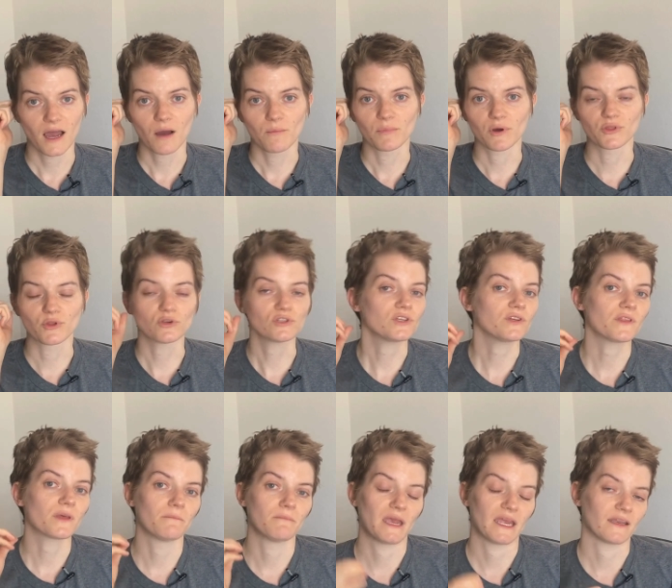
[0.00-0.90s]
but those are
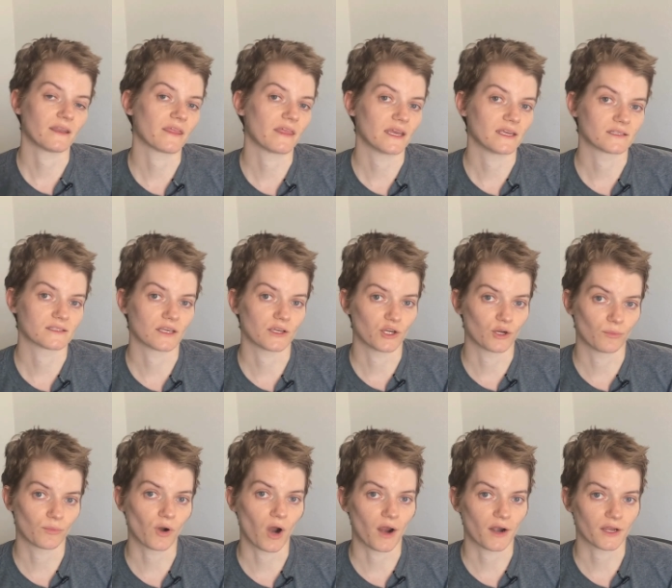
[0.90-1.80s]
the main things that your
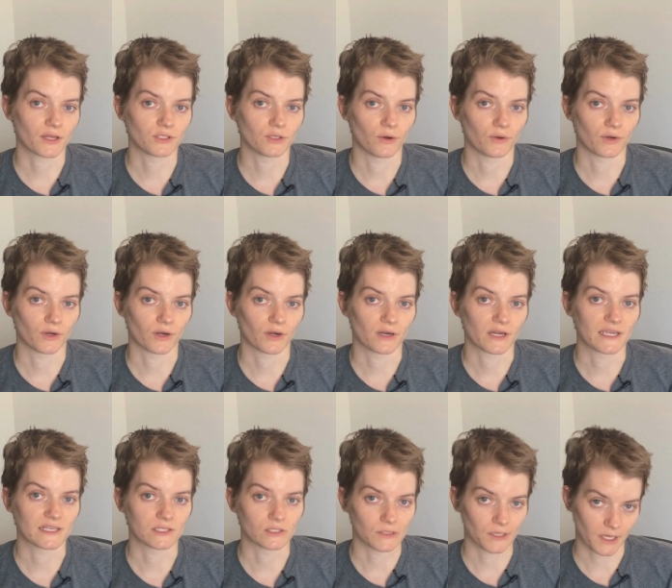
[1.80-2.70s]
product owner
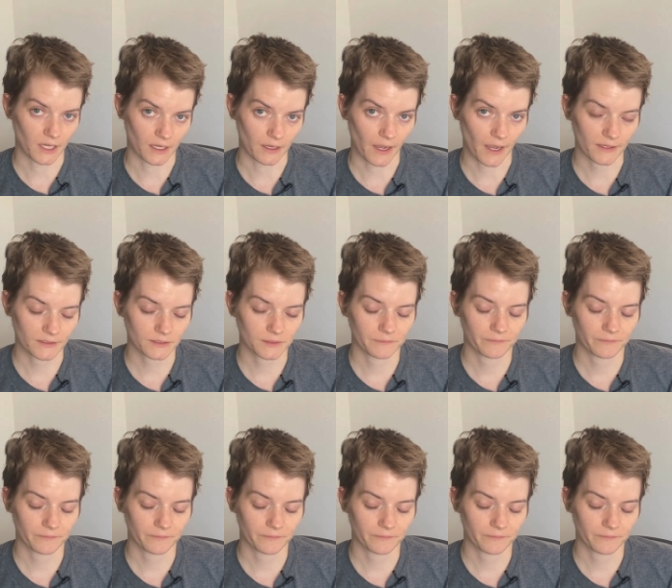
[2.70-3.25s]
is looking at.